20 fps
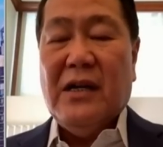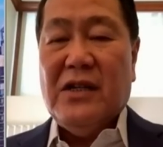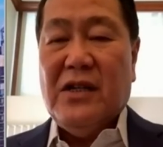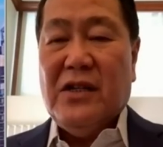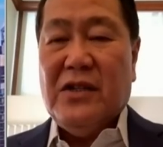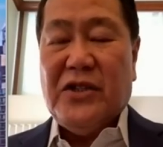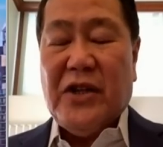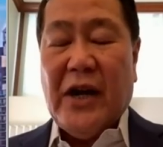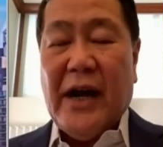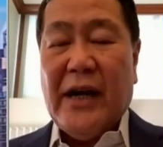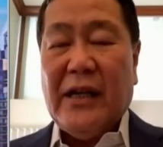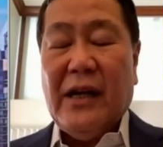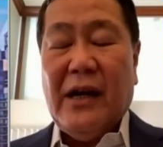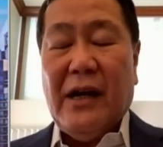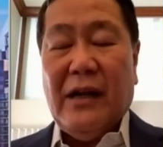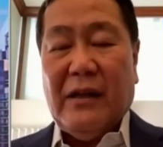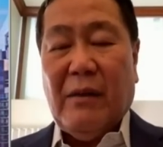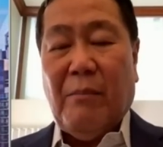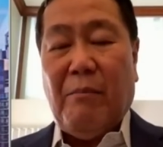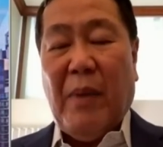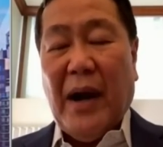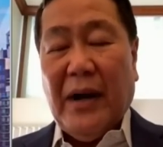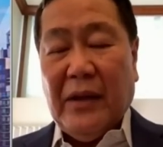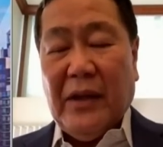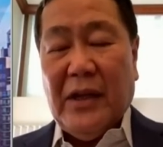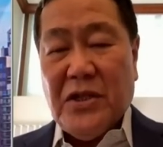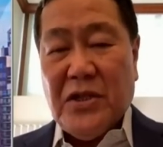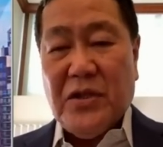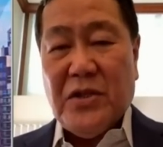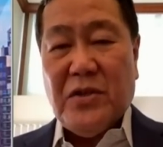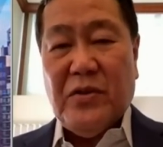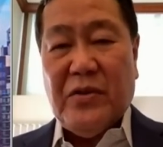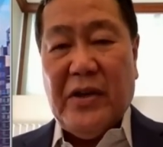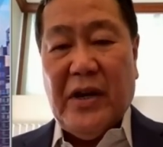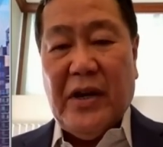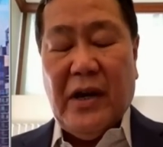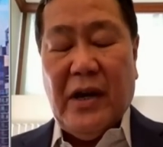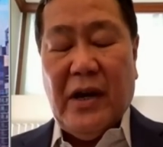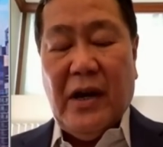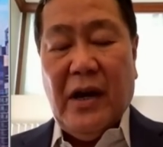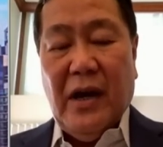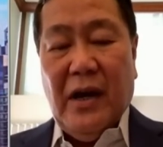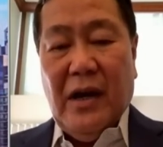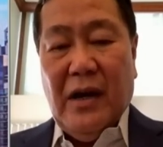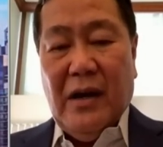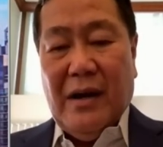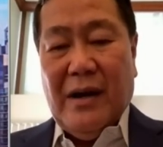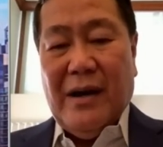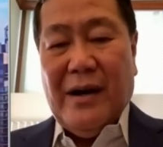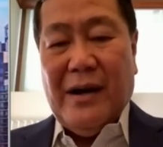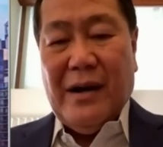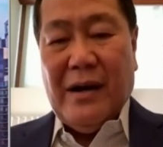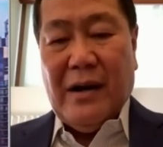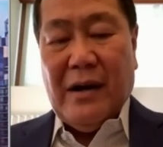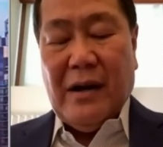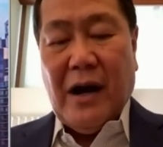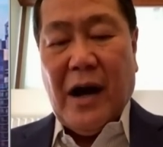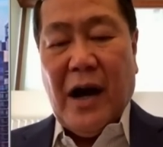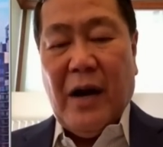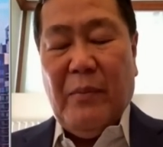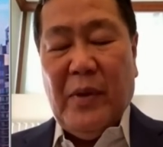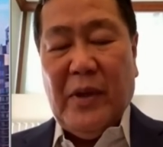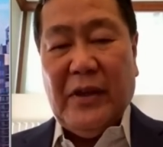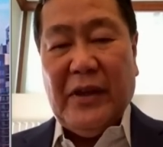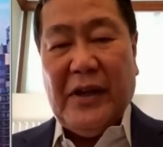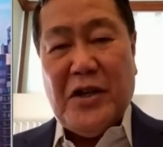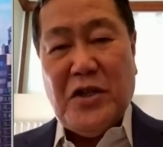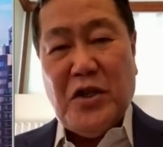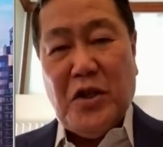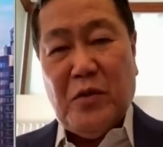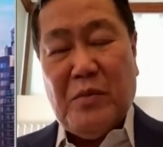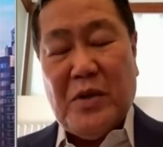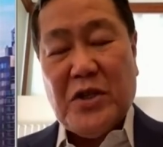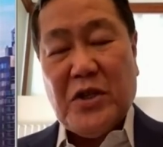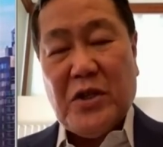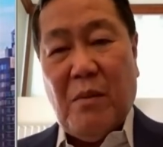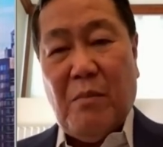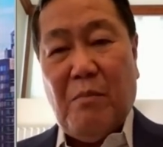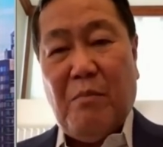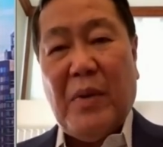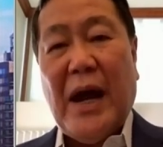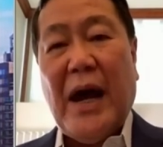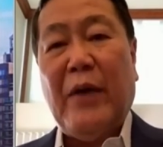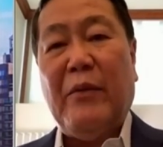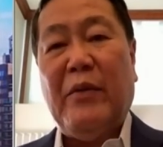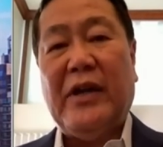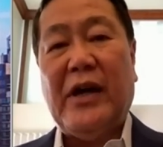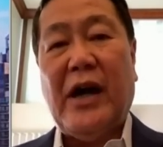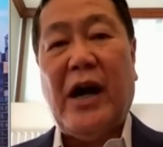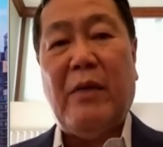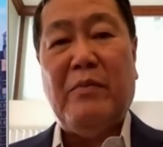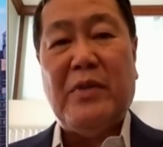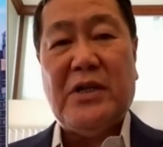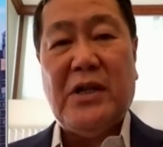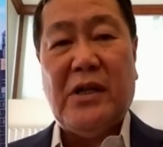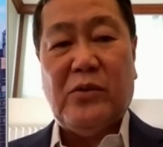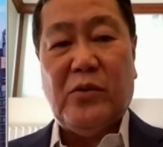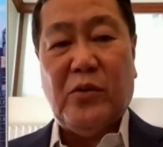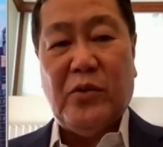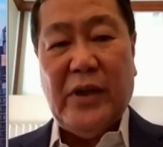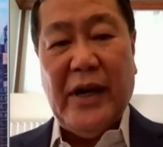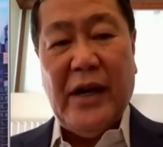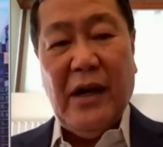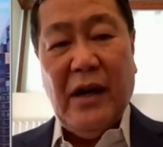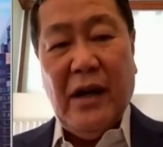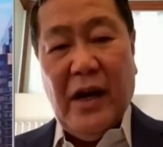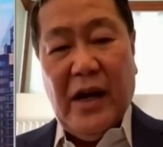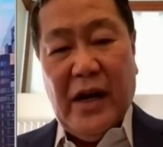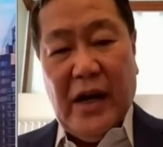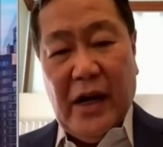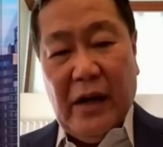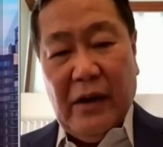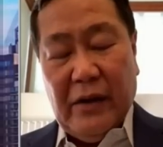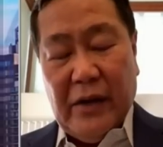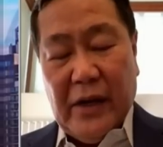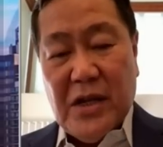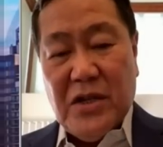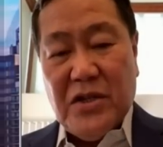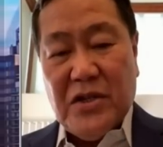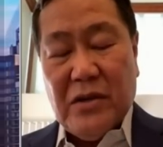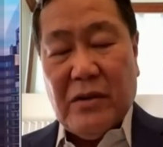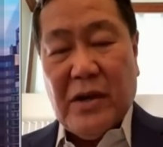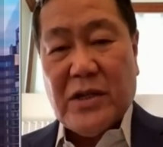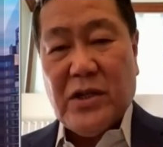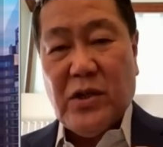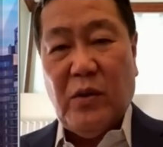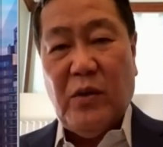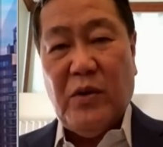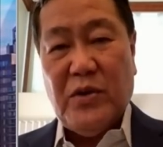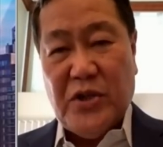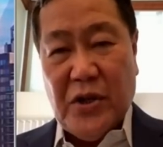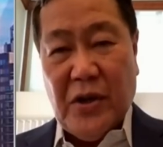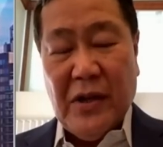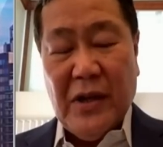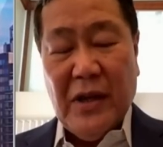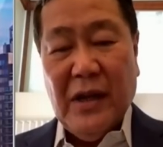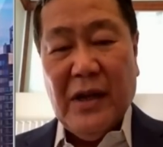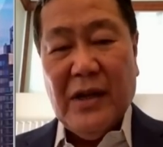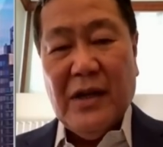China, the parties to the arbitration must comply with the arbitral ruling. Here is the resolution.